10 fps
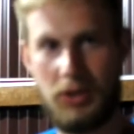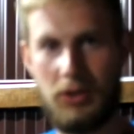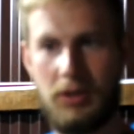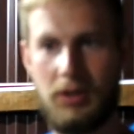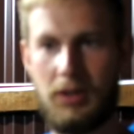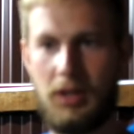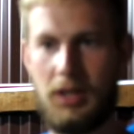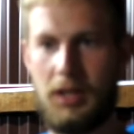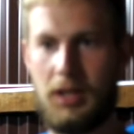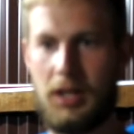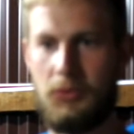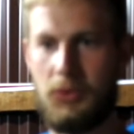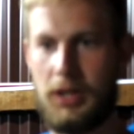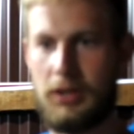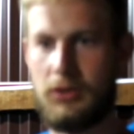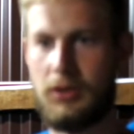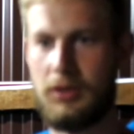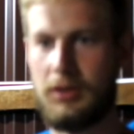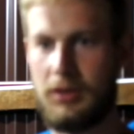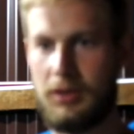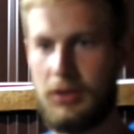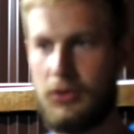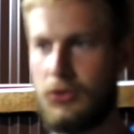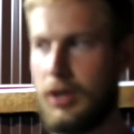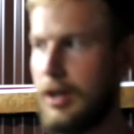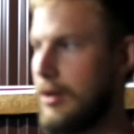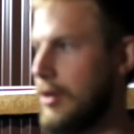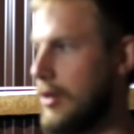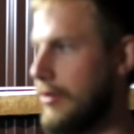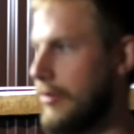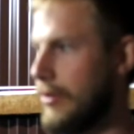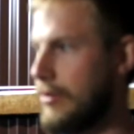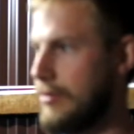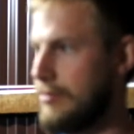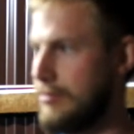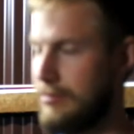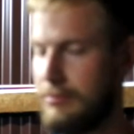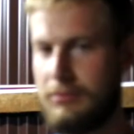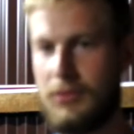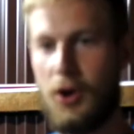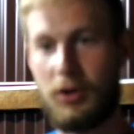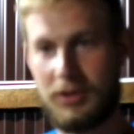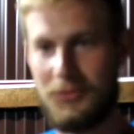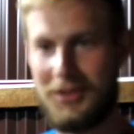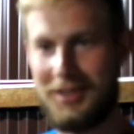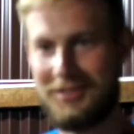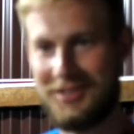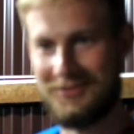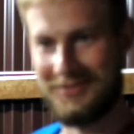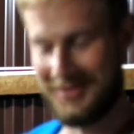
oil. And with that you can create a lot of awesome things.